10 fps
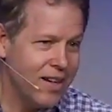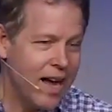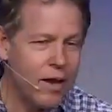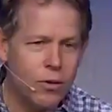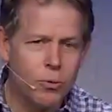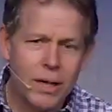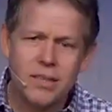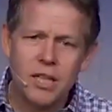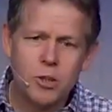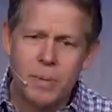And the
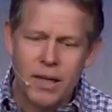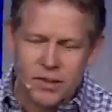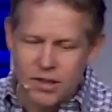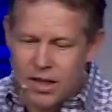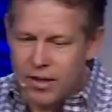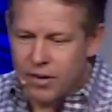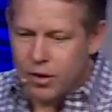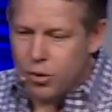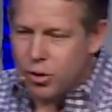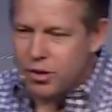reason is because in the
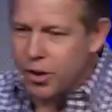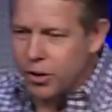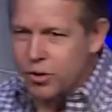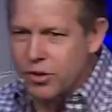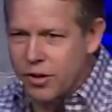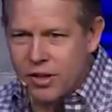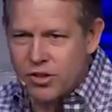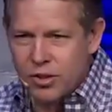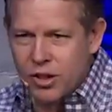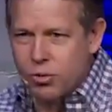New Year's,
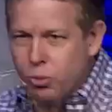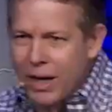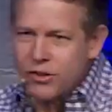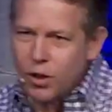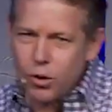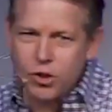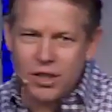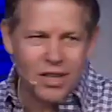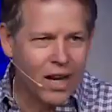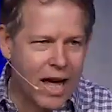this, this
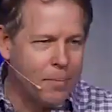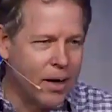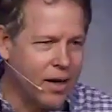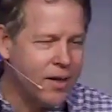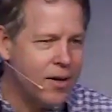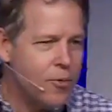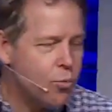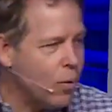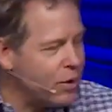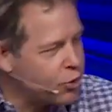resolution dilemma,
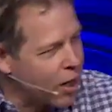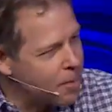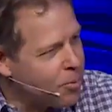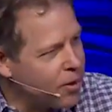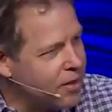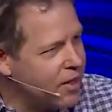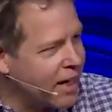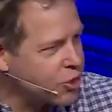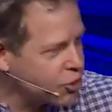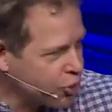when we try to put
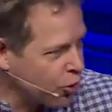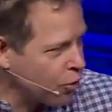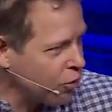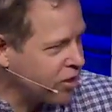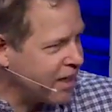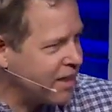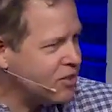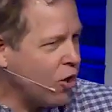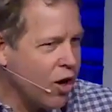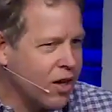external
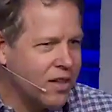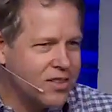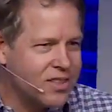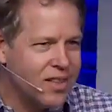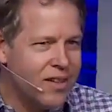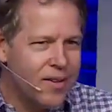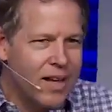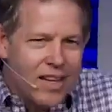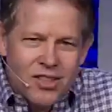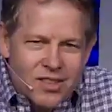things on us,
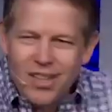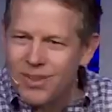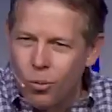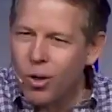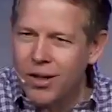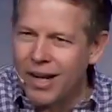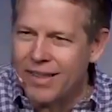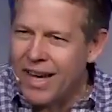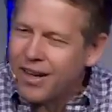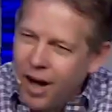it just doesn't work like
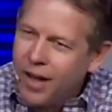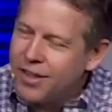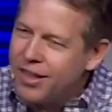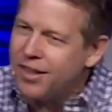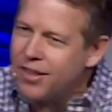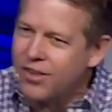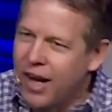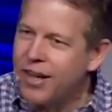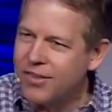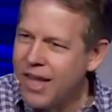that. God didn't
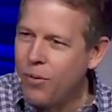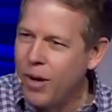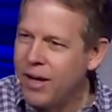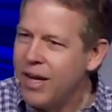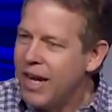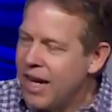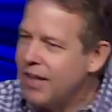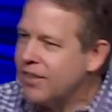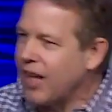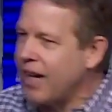design us that way. He
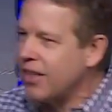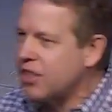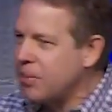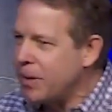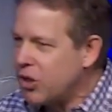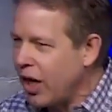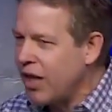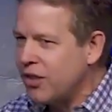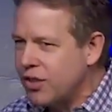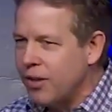designed us to be
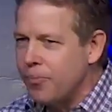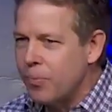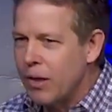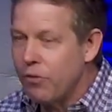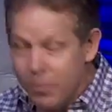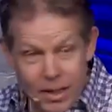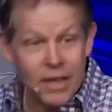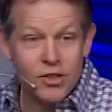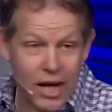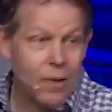changed from the
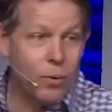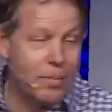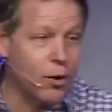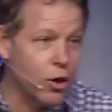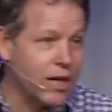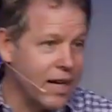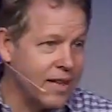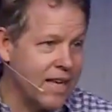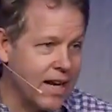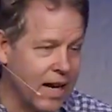inside. And we've been looking
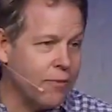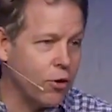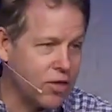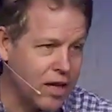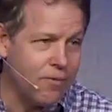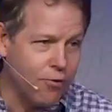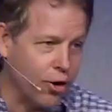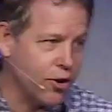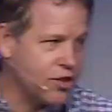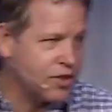at that. Kind of our theme
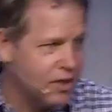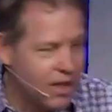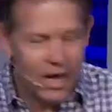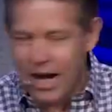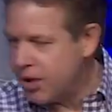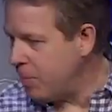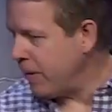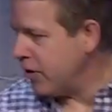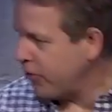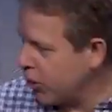verse has
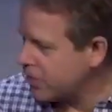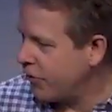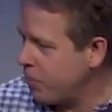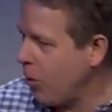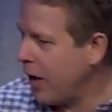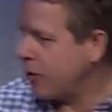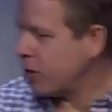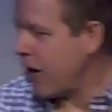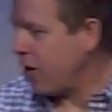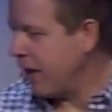been this verse. If you pull out
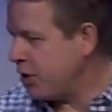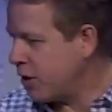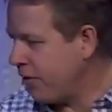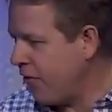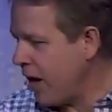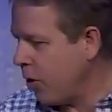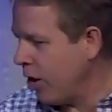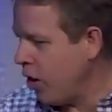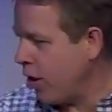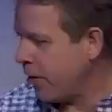your outlines, you can follow
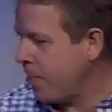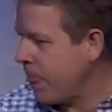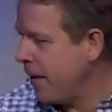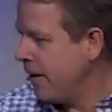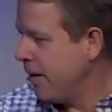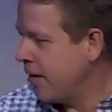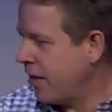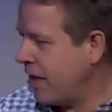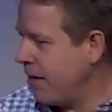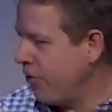along. The
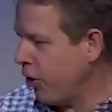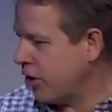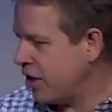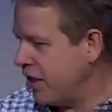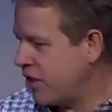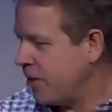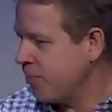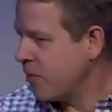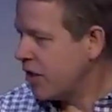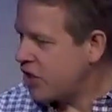theme verse is
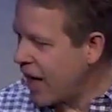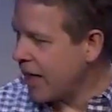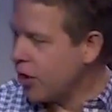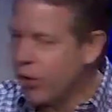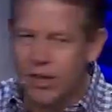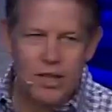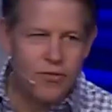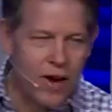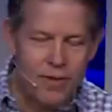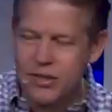Second Corinthians
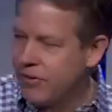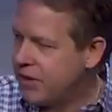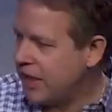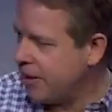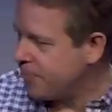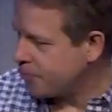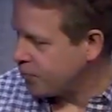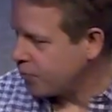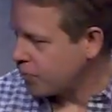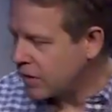5:17
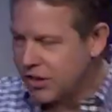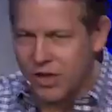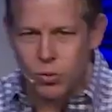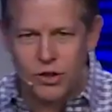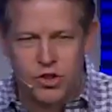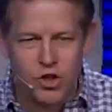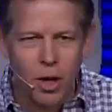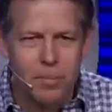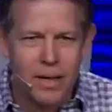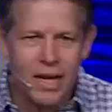says when
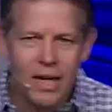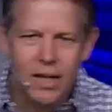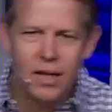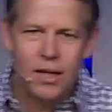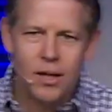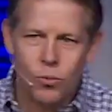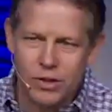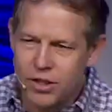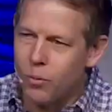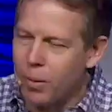somebody when
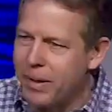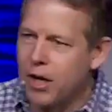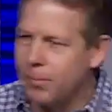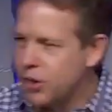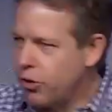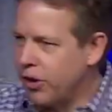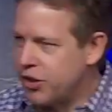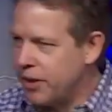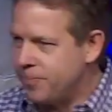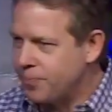someone becomes a Christian.